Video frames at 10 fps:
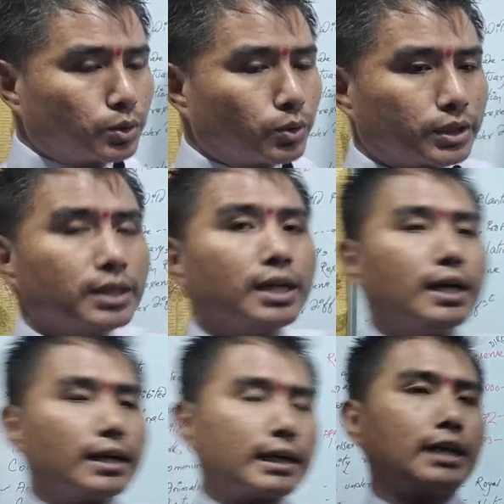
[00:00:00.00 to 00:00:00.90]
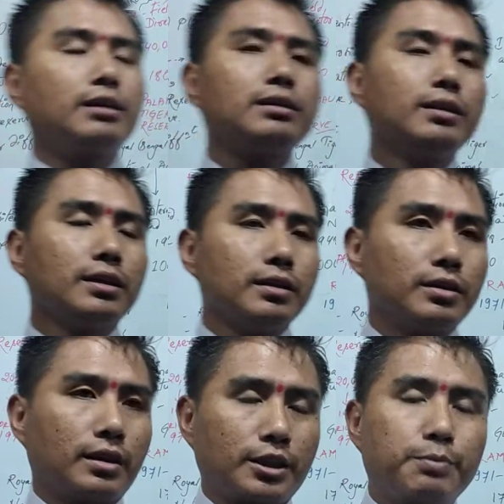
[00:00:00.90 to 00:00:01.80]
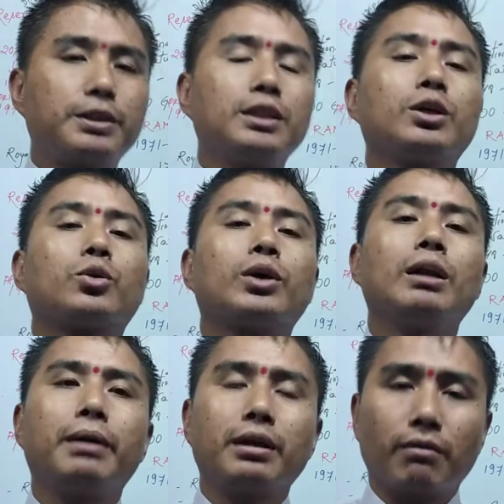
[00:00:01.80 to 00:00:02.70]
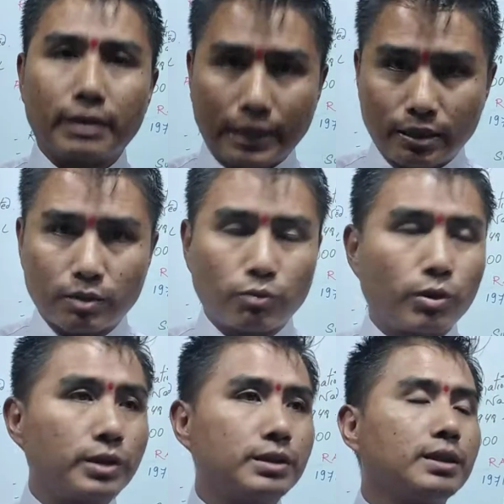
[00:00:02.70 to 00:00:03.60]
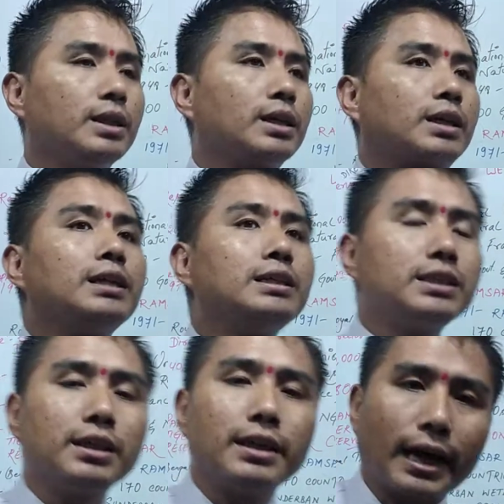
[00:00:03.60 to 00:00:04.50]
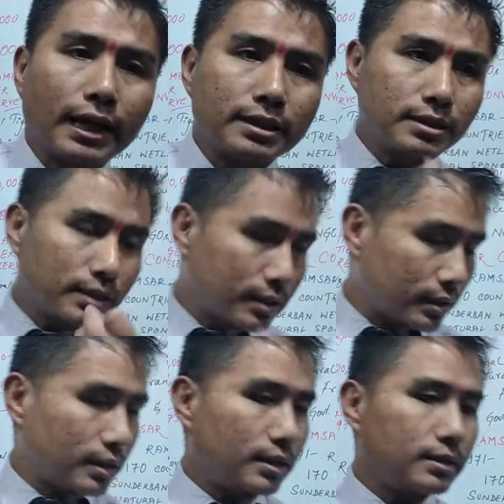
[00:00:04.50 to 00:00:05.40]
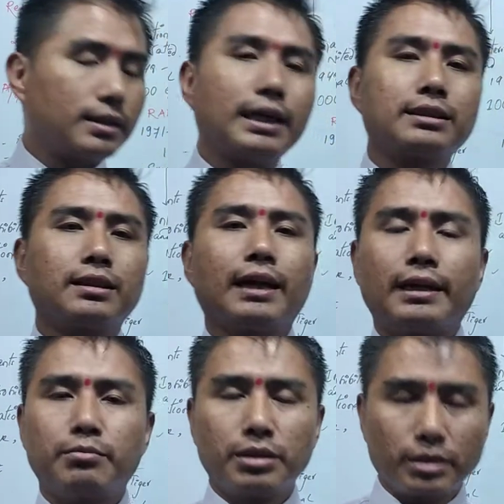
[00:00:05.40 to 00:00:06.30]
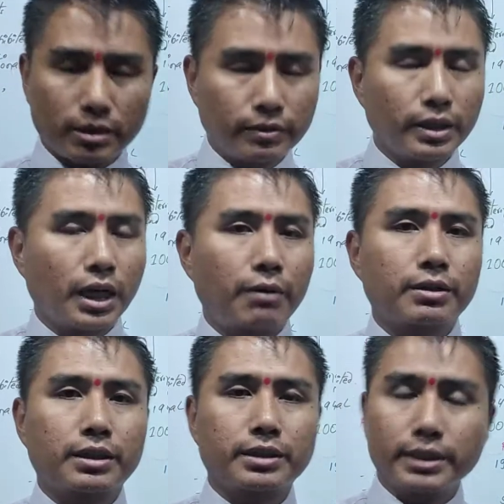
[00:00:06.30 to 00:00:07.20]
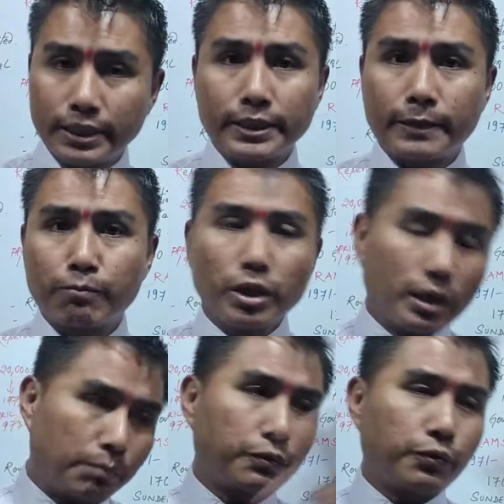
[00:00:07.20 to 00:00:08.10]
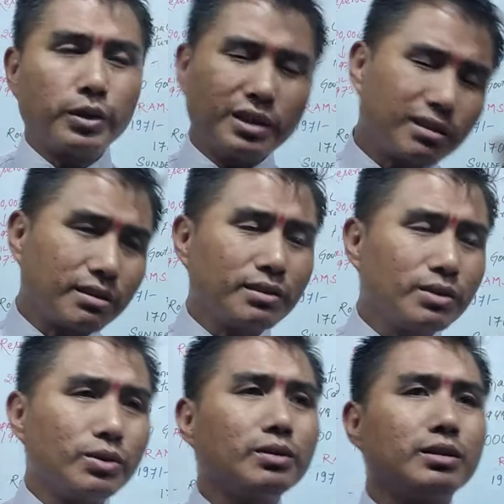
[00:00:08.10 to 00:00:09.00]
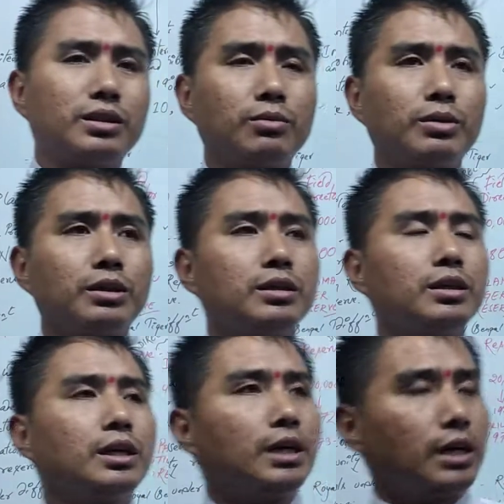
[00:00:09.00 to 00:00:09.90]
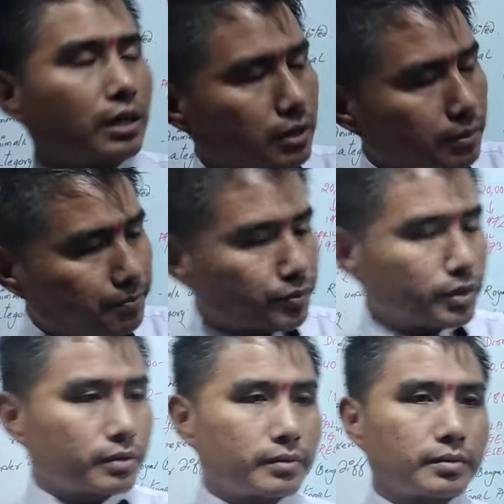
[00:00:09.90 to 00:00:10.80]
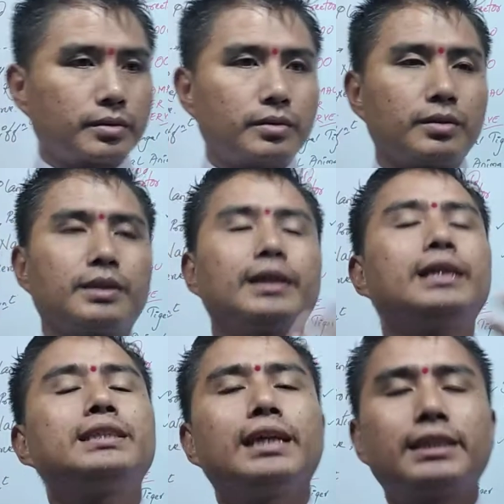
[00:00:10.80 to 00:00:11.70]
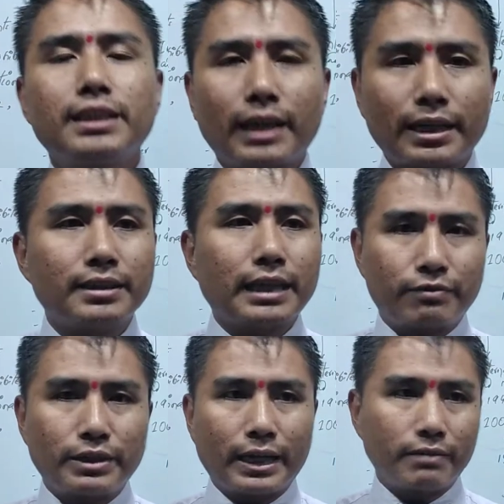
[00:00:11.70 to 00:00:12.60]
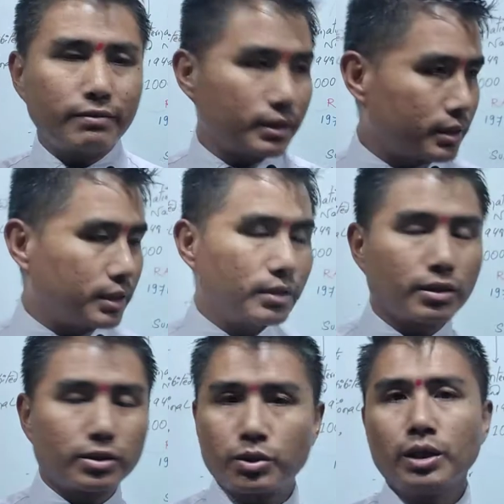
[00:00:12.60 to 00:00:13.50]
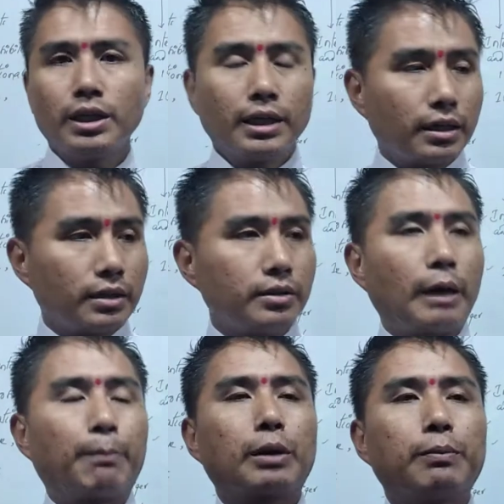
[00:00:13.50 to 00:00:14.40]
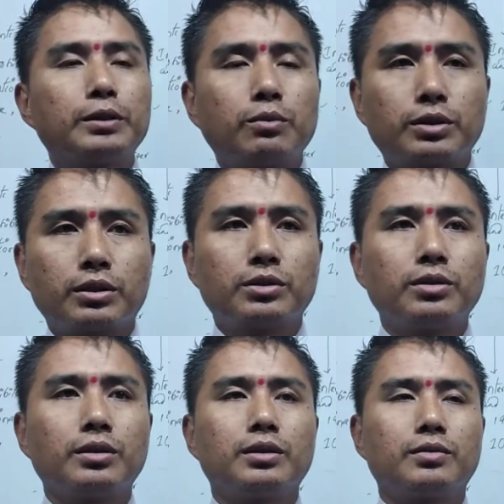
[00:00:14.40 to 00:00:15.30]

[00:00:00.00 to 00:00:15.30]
only, tiger, especially the Royal Bengal tiger, was considered as the national animal of our country, India. Before, yes, there were the Asiatic lion that we have in Gir also. A proposal was also